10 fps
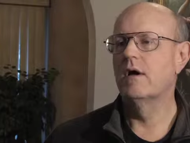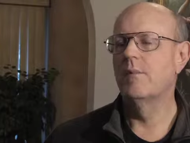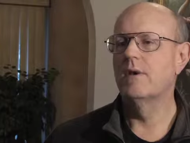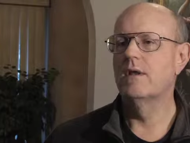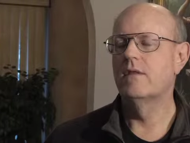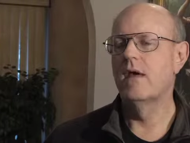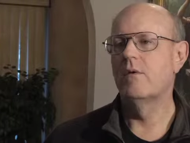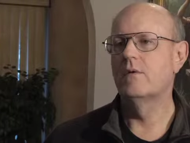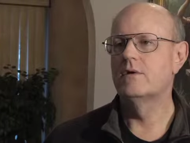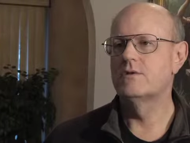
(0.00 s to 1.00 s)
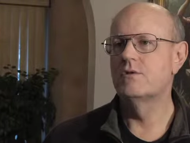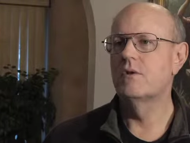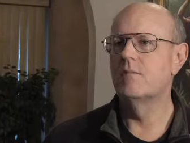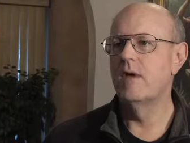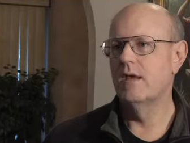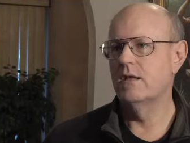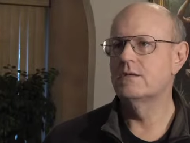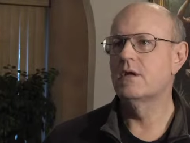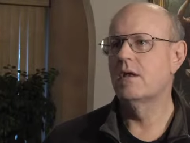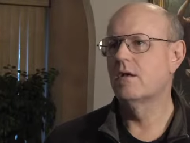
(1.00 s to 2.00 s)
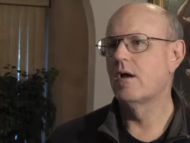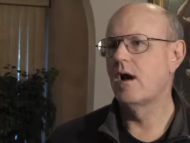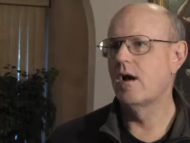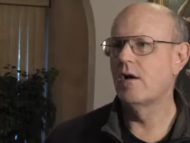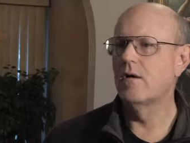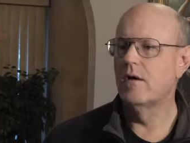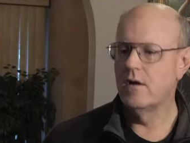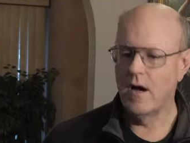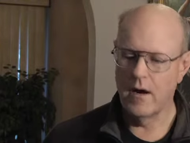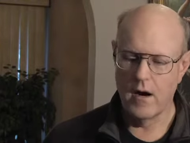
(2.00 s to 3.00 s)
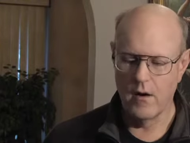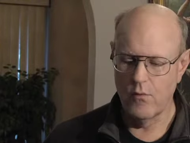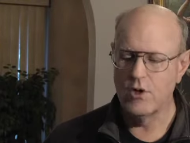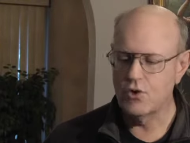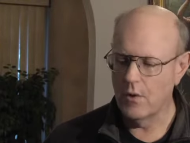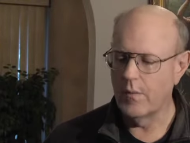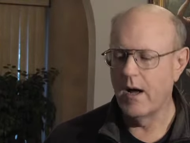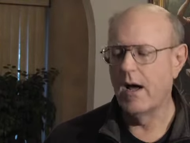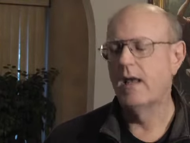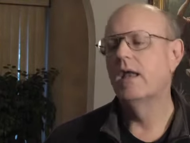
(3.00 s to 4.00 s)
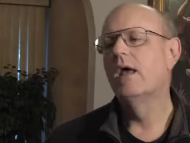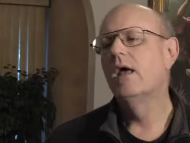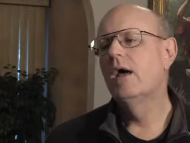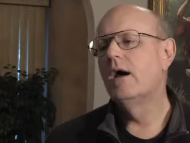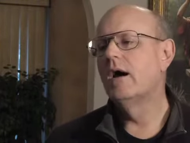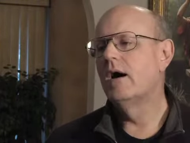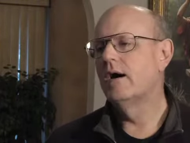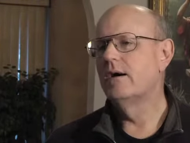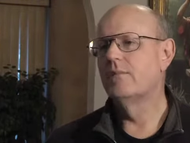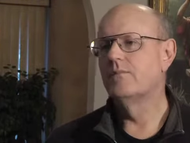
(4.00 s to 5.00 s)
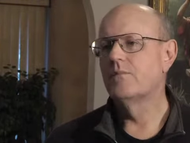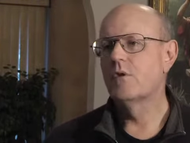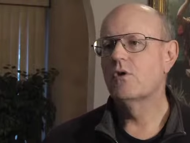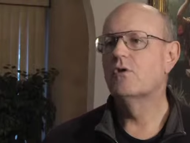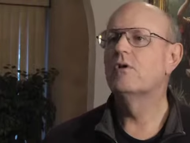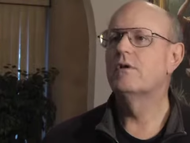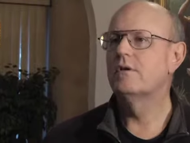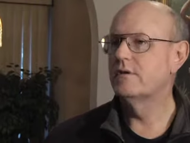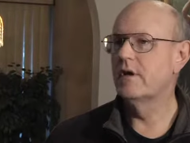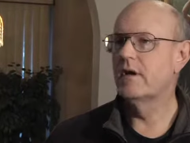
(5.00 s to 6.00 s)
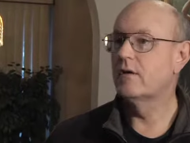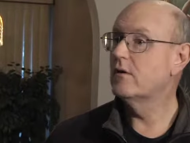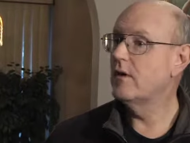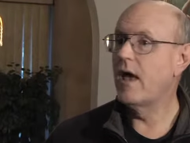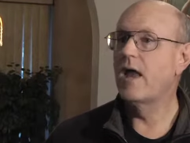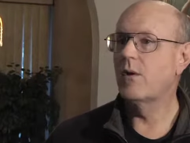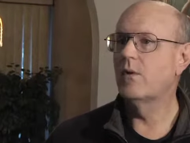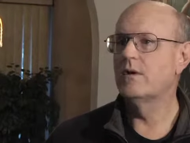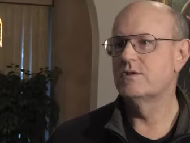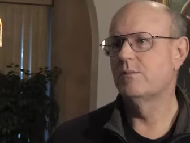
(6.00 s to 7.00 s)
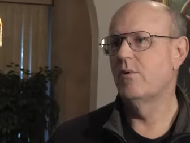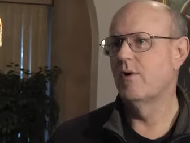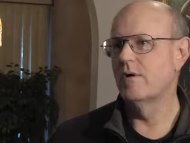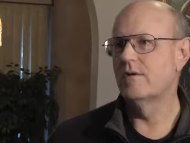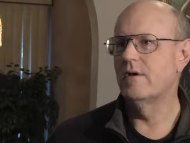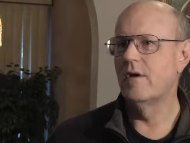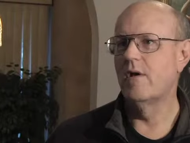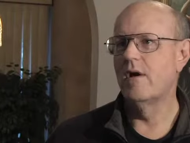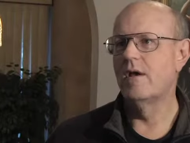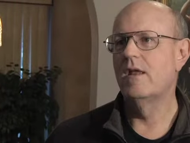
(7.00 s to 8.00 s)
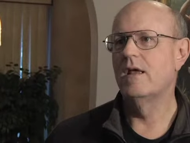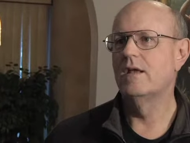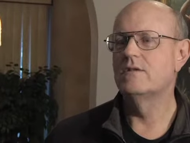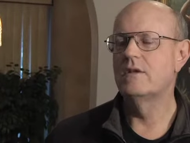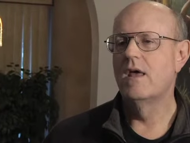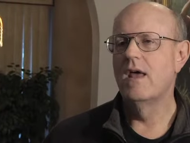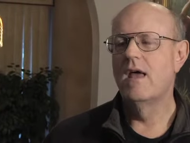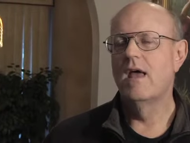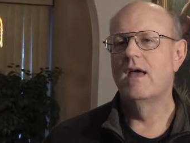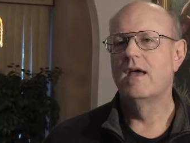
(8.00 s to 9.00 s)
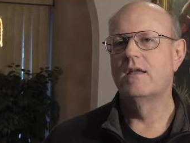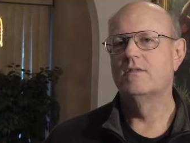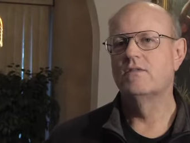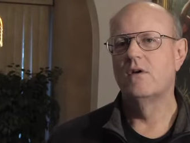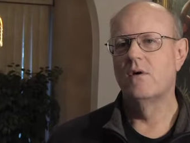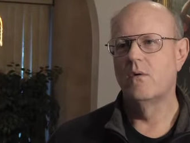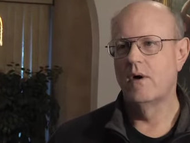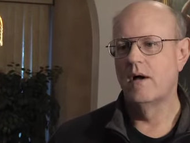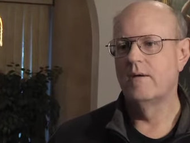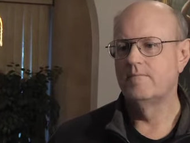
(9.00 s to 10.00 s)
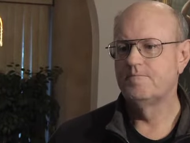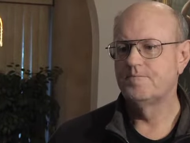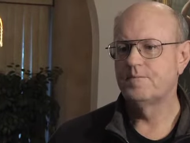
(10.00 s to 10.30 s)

company that was doing maintenance on our, on our original pond um, couldn't, uh, couldn't adequately support you know, our needs. And so um,